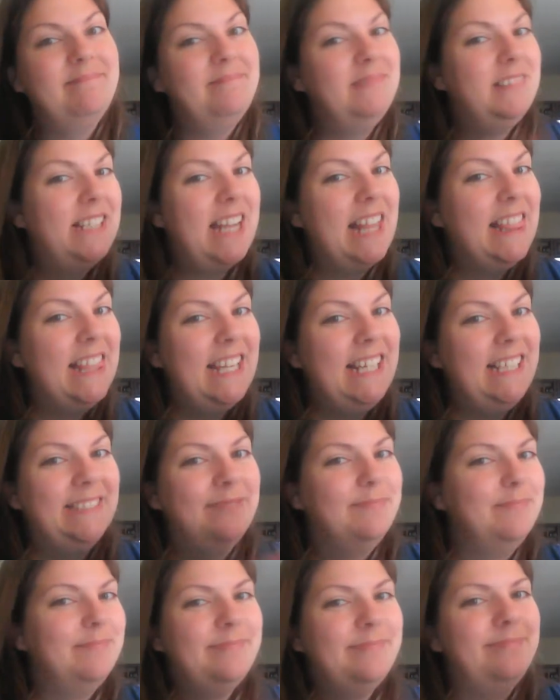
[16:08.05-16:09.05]
Nothing.
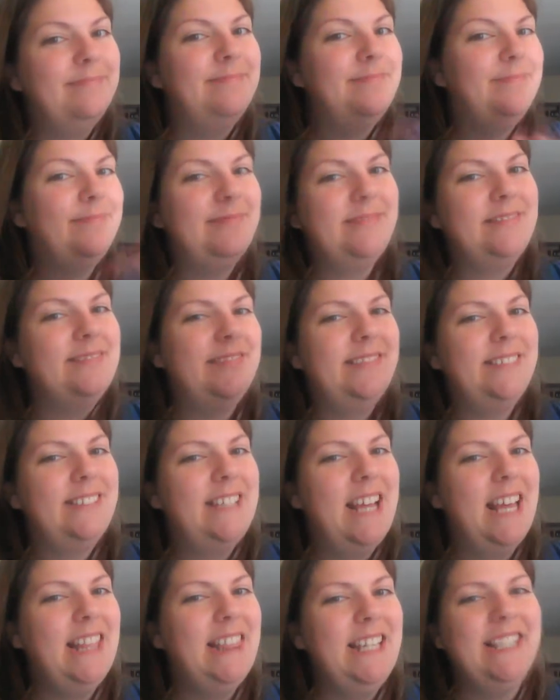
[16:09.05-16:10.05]

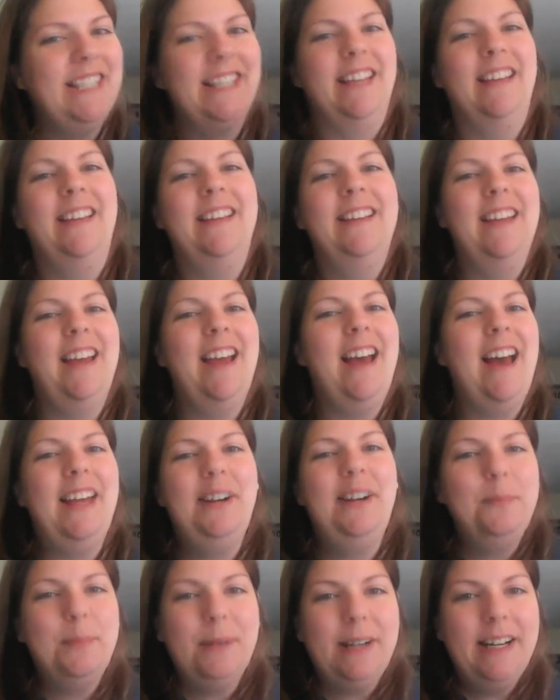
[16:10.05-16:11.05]
Nothing. I
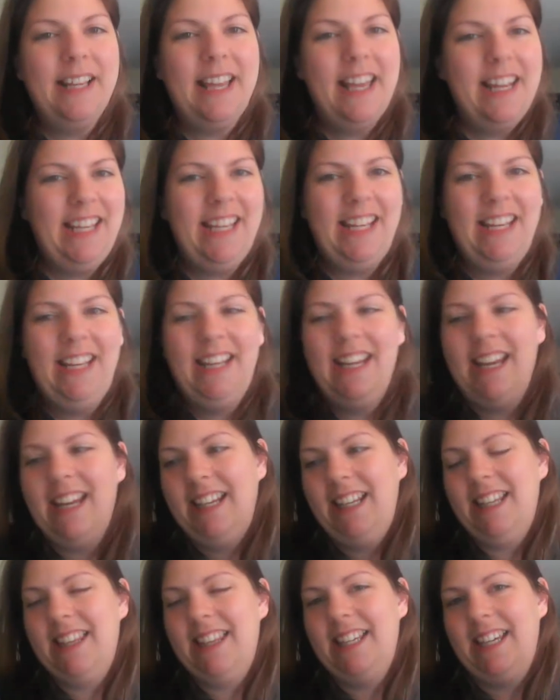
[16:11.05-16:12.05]
don't bring
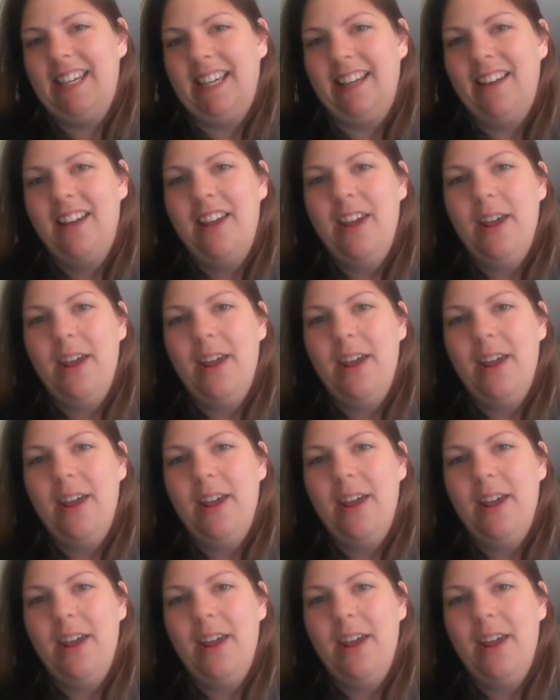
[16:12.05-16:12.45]
anything.